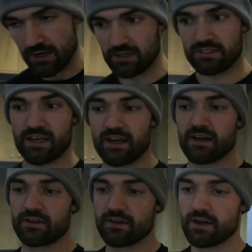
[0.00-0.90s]
good to get
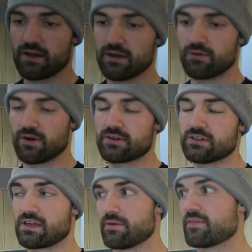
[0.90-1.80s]
another, well,
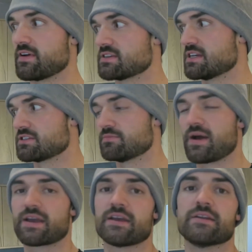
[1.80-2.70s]
good to get my first session
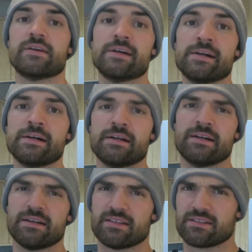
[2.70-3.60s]
back in.
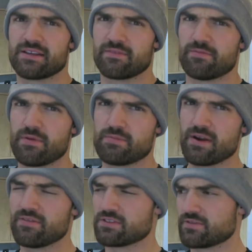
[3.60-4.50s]
As I say,
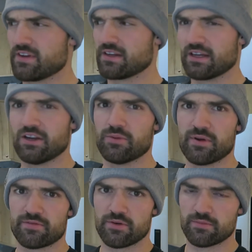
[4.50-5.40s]
breathing's feeling it a little
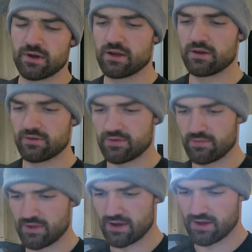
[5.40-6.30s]
bit from,
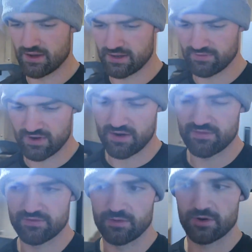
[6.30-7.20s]
from uh,
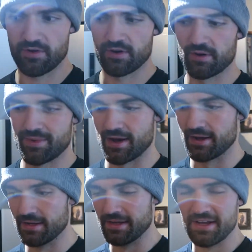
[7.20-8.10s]
recovering from Corona,
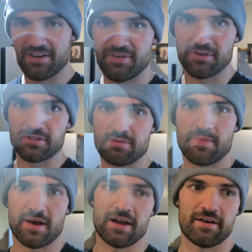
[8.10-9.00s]
but felt good to be
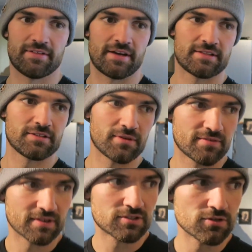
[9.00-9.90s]
back out there. Didn't do
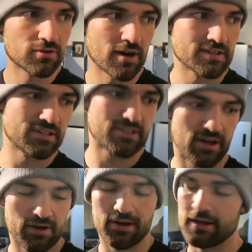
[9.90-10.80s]
anything too crazy,
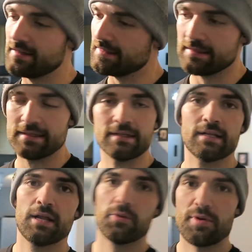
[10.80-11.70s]
so
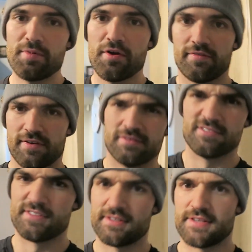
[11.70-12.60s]
we move,
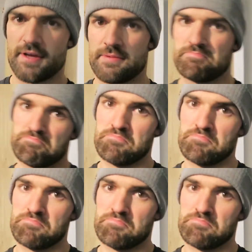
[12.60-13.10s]
as they say.